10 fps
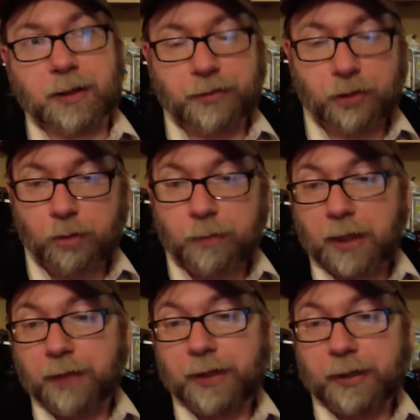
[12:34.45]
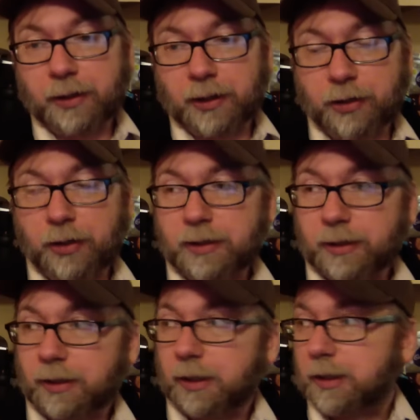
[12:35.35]
go beyond that, to
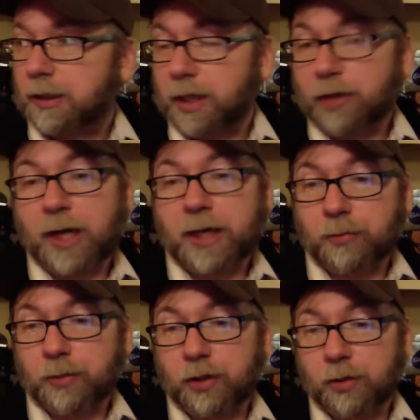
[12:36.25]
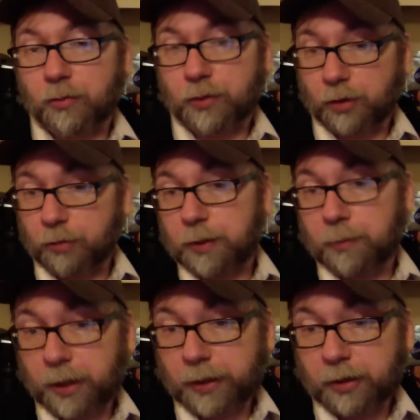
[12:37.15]
actually interact with other
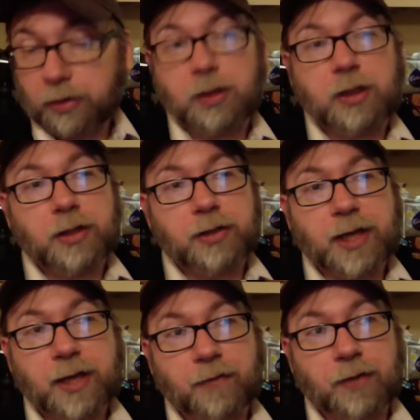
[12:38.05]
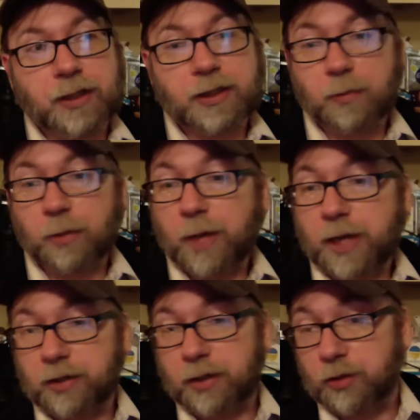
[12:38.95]
people on here that have like similar
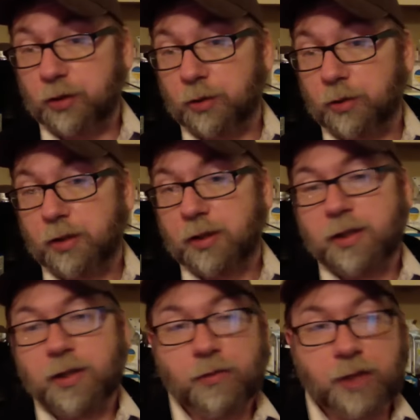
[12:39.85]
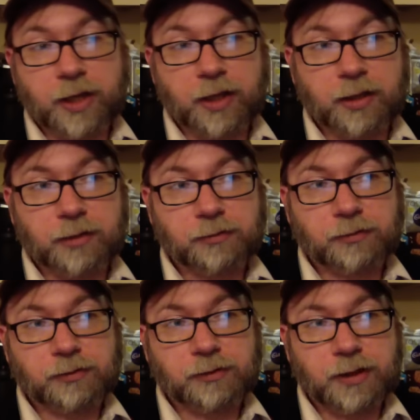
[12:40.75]
passion as you, that
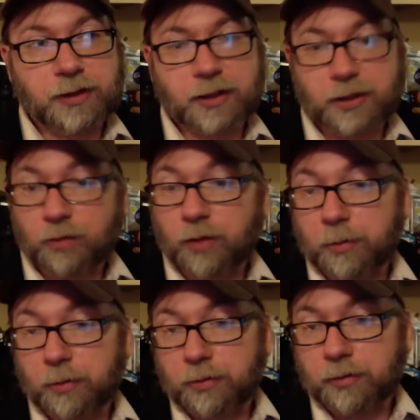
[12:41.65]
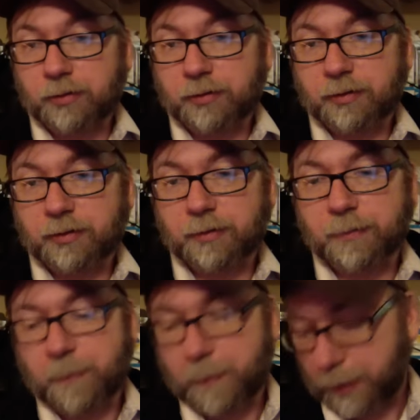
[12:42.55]
it's just incredible.
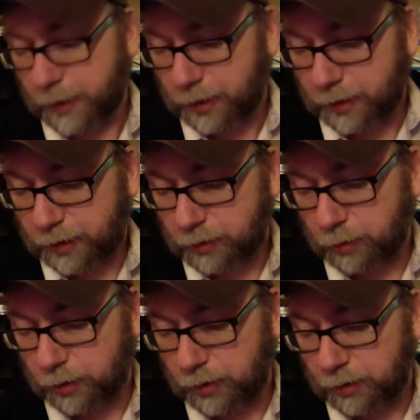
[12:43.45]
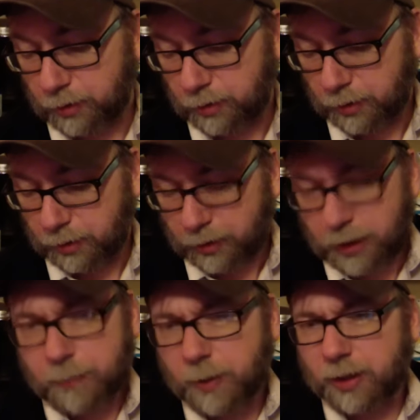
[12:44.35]
And that's
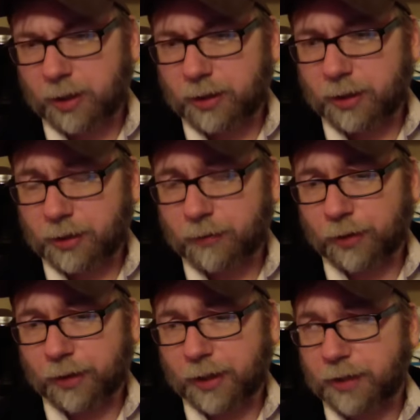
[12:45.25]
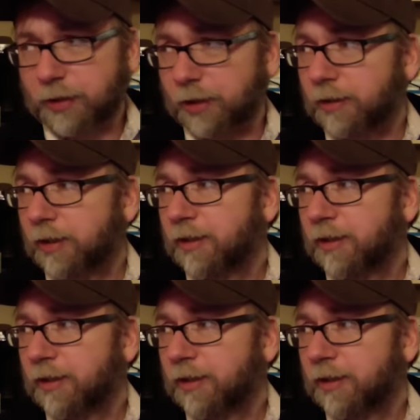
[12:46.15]
my gushiness for today there.